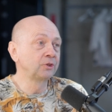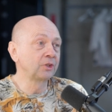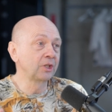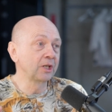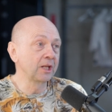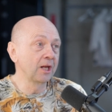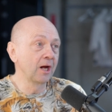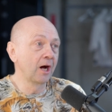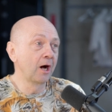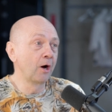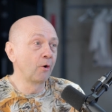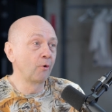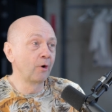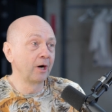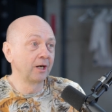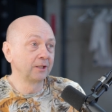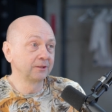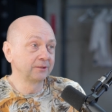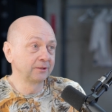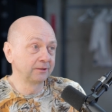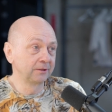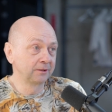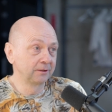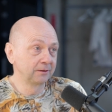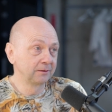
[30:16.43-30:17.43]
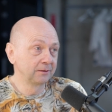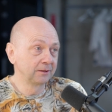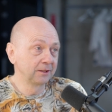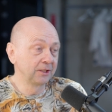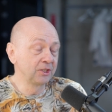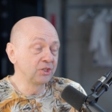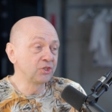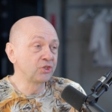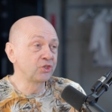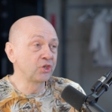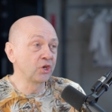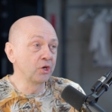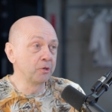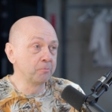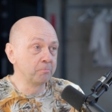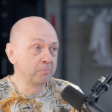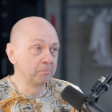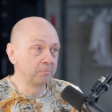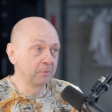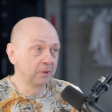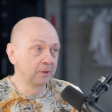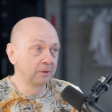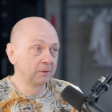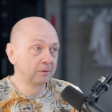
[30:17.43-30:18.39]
three hours in gym,